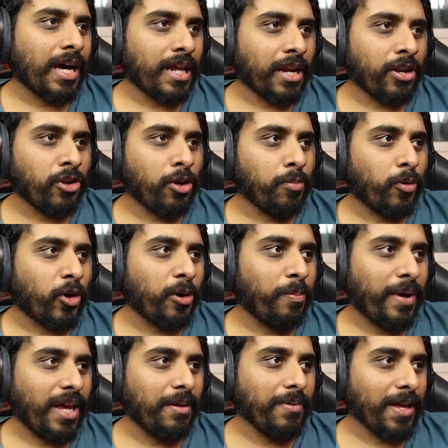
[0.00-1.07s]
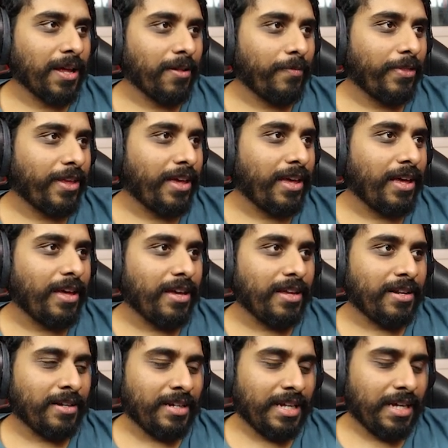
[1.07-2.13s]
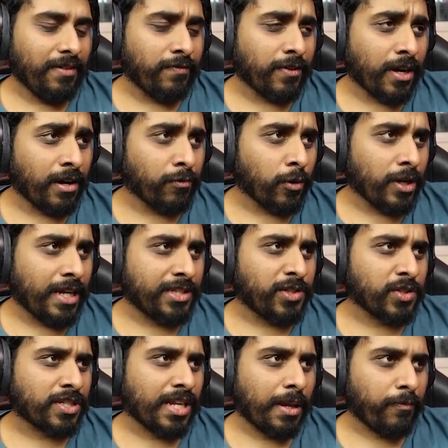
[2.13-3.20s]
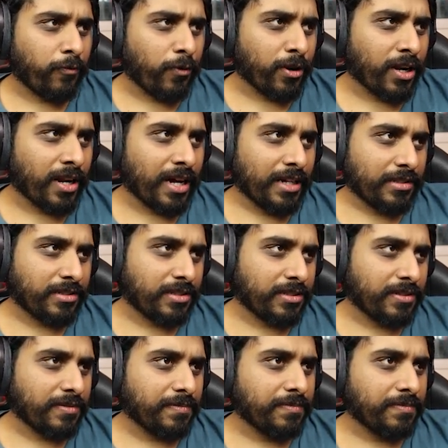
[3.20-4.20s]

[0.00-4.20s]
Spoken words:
and a newborn baby? Neither will let you sleep through the night.